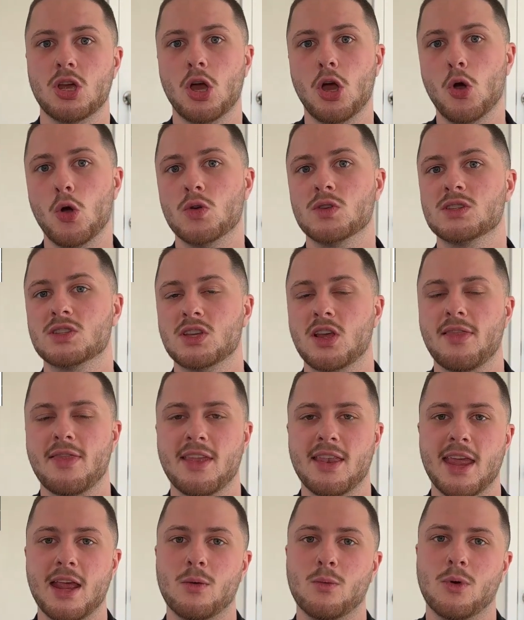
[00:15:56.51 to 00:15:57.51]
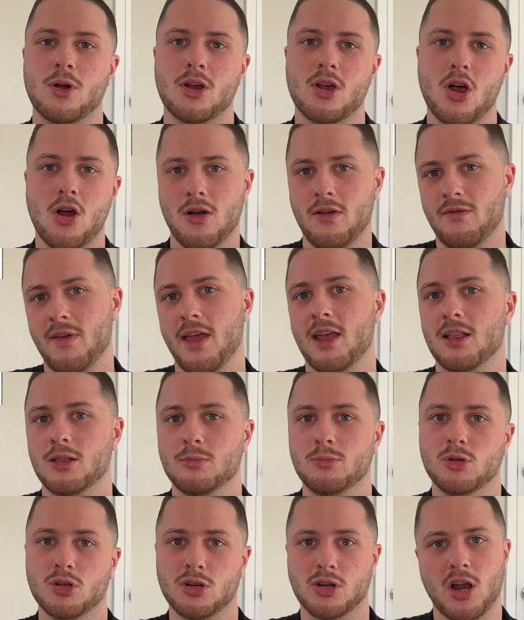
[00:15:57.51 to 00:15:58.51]
hosts on the network are
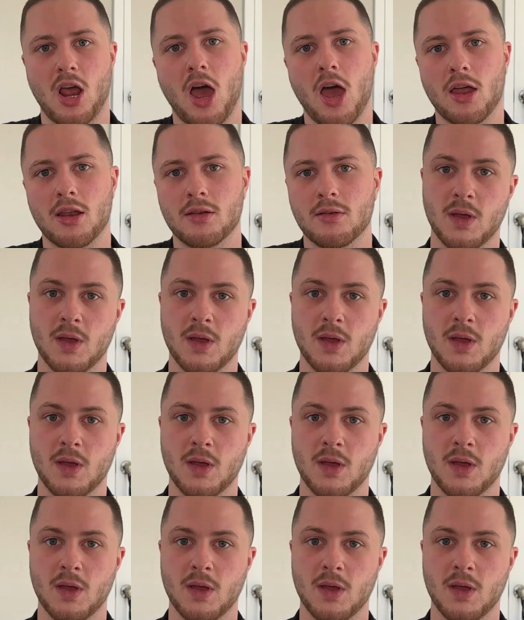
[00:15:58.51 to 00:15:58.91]
available or not.